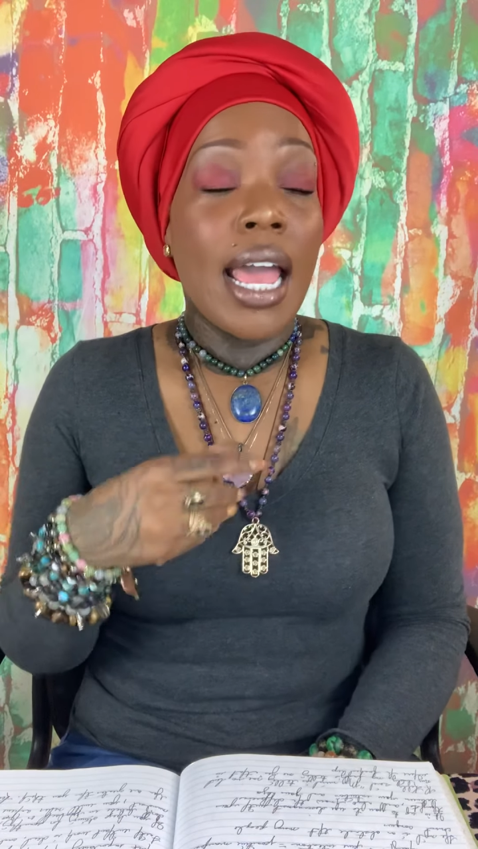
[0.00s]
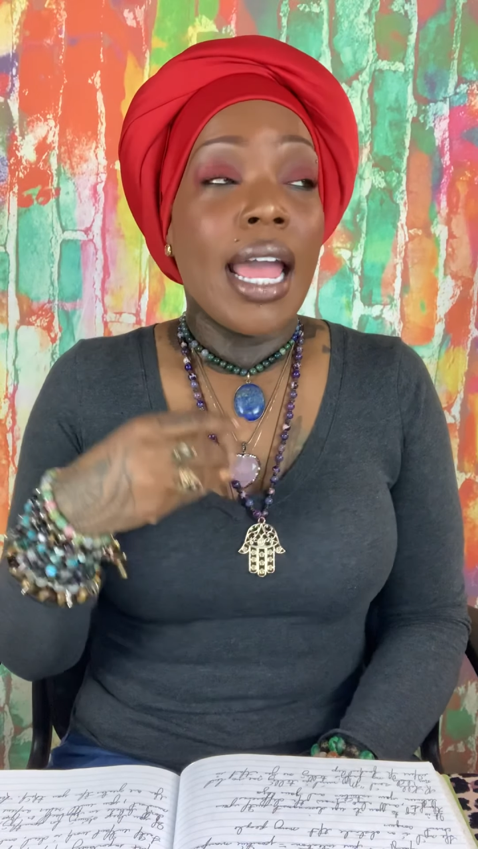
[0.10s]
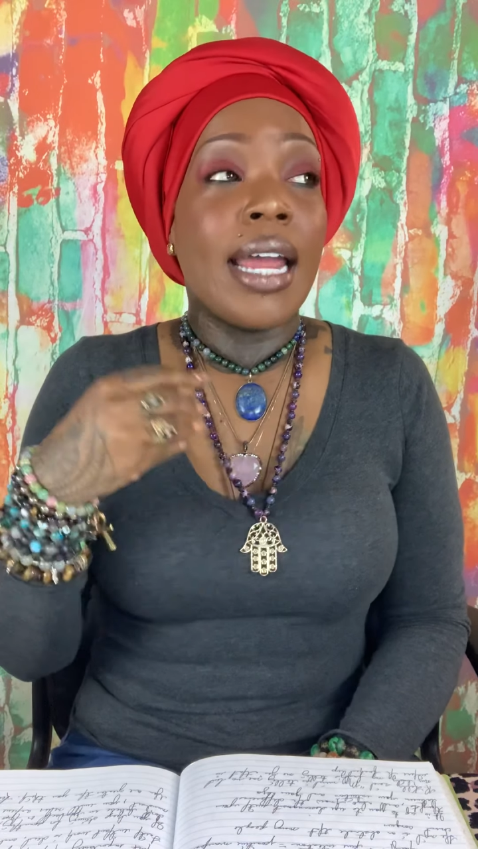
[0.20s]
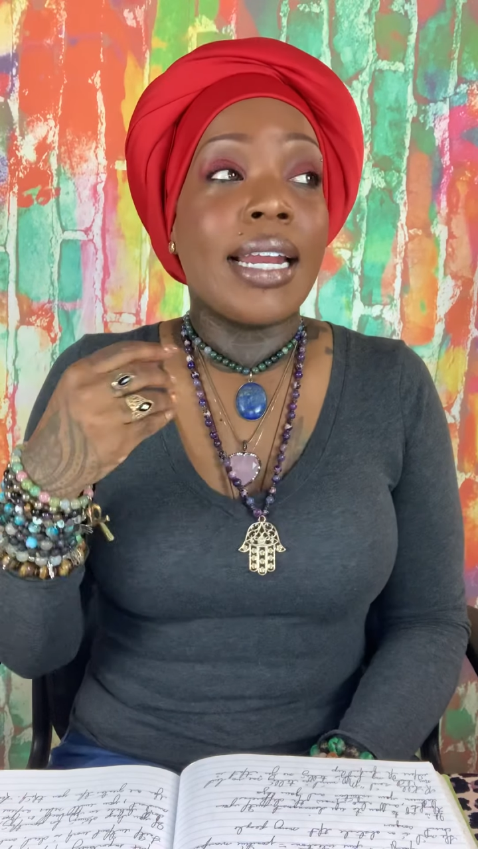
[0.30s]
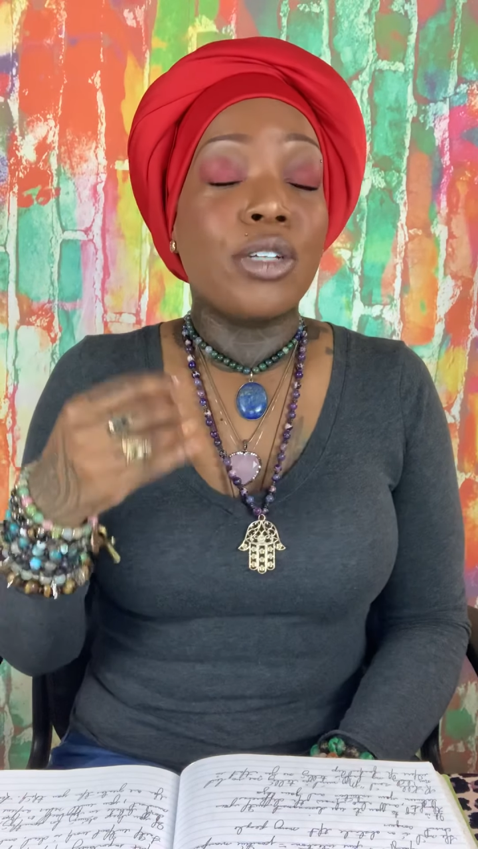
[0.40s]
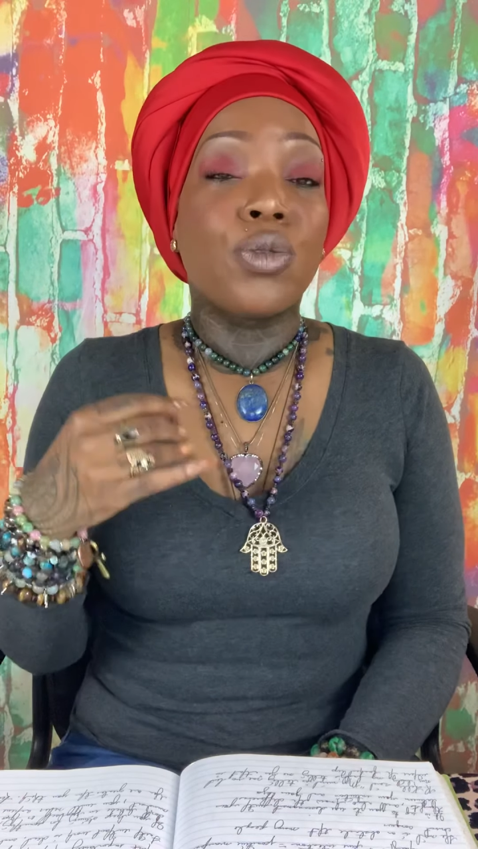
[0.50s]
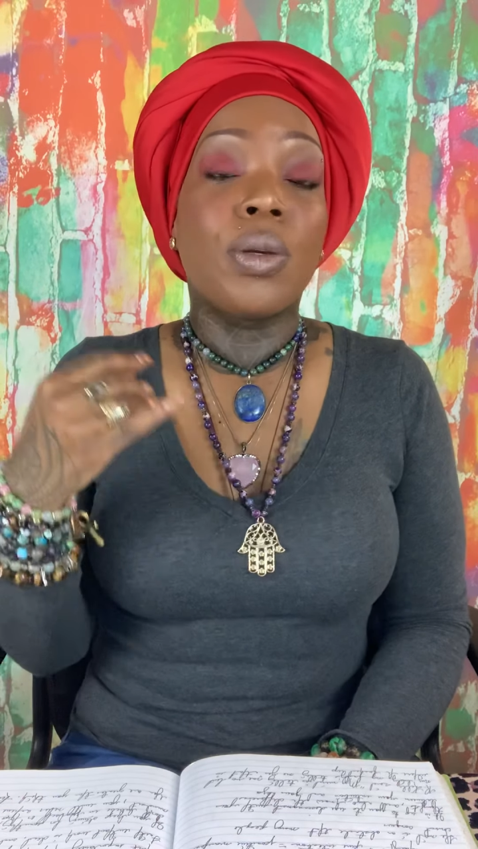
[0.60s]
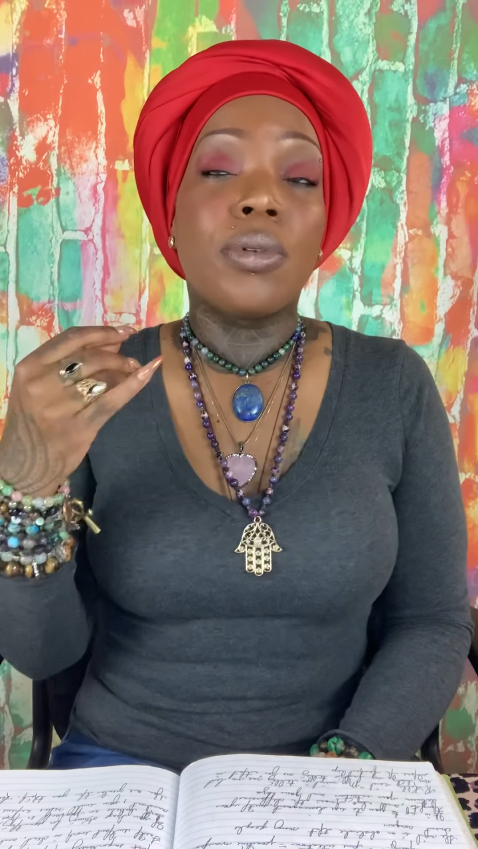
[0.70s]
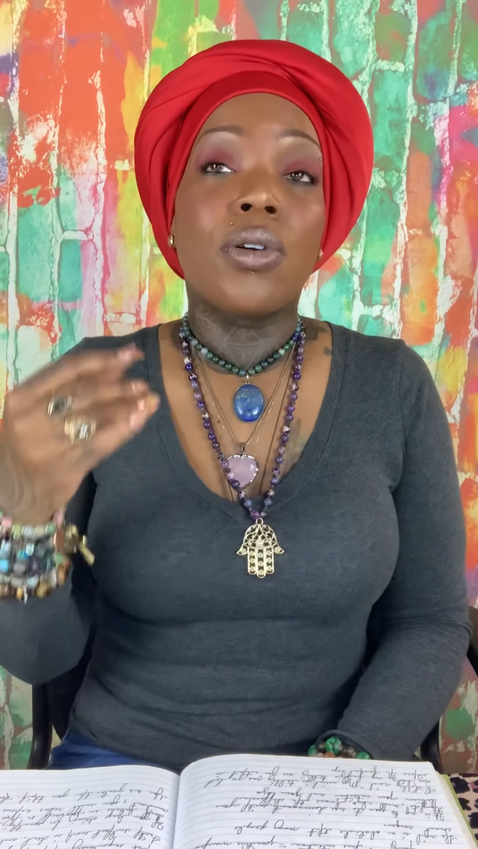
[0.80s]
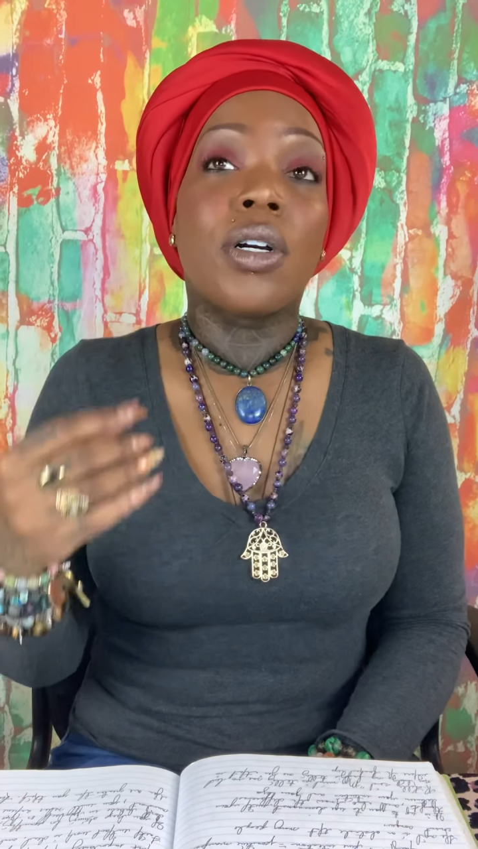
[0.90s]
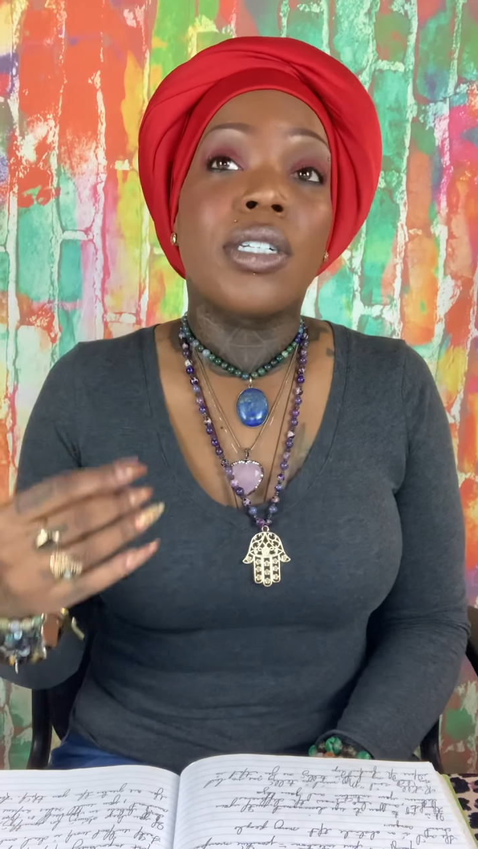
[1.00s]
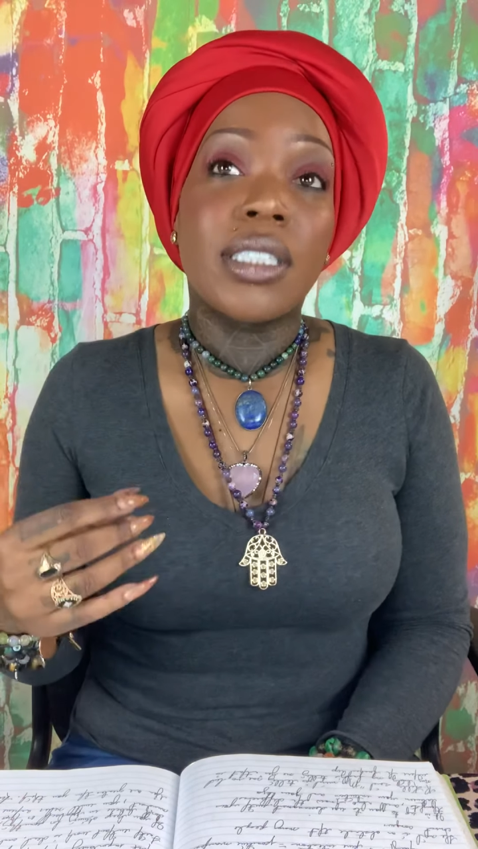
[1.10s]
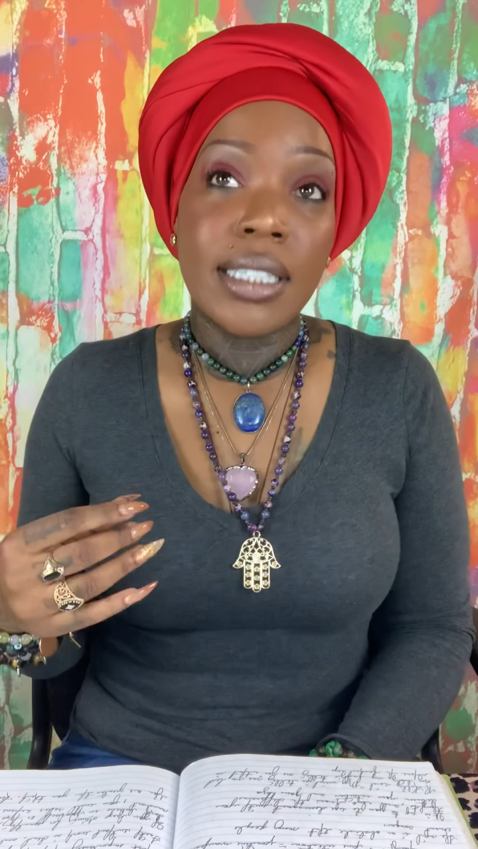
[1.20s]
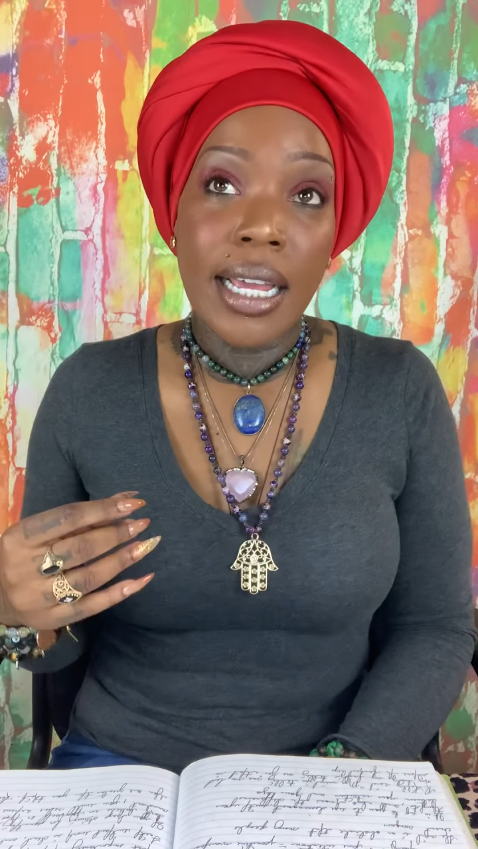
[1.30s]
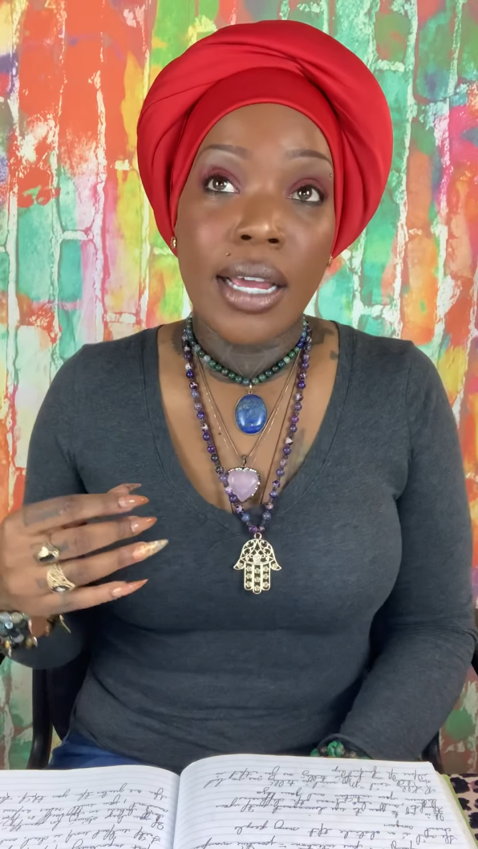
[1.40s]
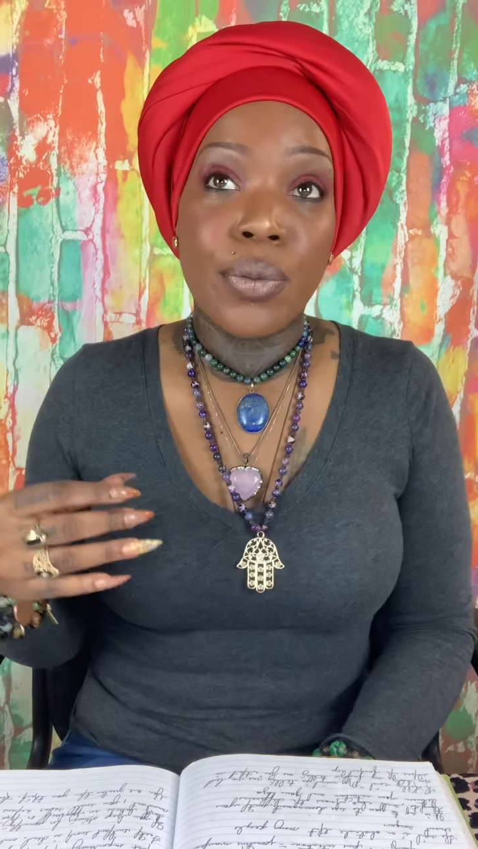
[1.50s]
And that's what people don't understand.